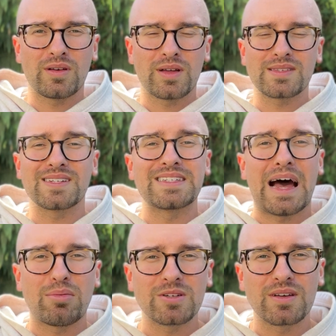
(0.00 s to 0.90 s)
It's
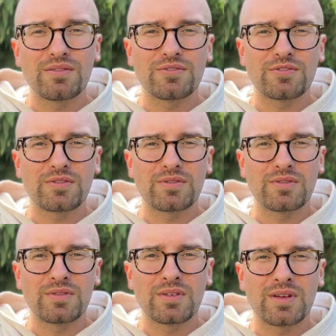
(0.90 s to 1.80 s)
adaptive.
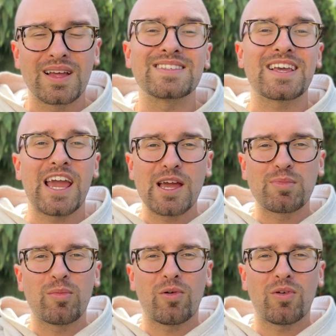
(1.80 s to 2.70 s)
It's
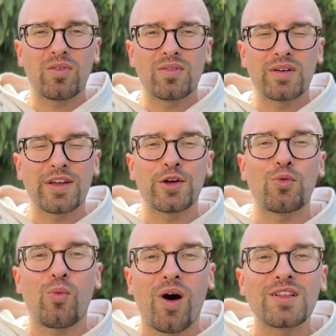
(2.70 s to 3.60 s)
capable. It
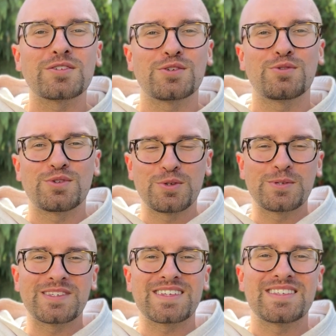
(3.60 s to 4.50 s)
wants you to
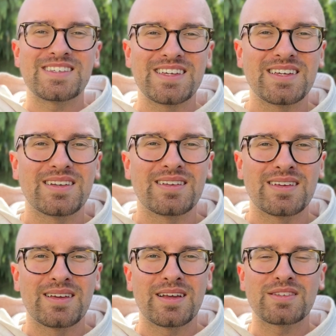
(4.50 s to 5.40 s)
succeed.
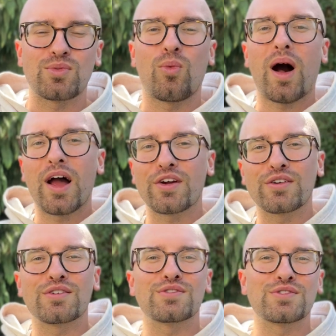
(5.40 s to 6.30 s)
It's
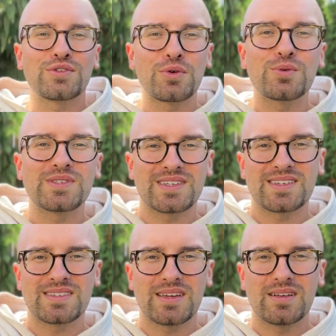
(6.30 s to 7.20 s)
wired to
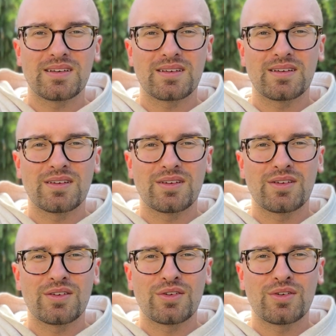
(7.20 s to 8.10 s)
succeed.
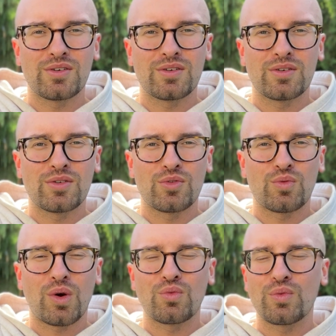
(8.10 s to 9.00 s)

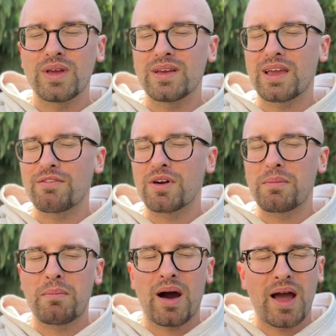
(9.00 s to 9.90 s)
When we give our
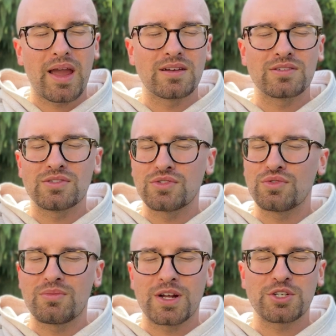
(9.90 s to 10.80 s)
mind
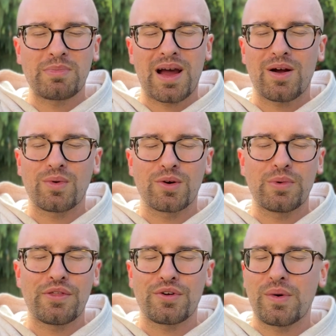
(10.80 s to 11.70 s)
too much power,
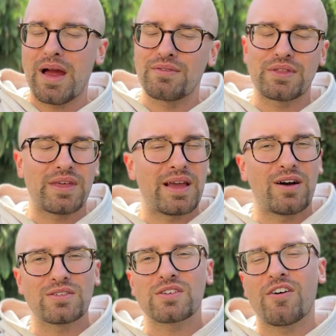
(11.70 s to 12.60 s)
we throw everything
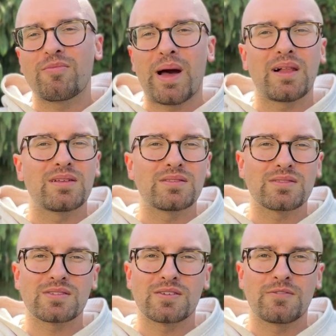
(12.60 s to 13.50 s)
else off balance.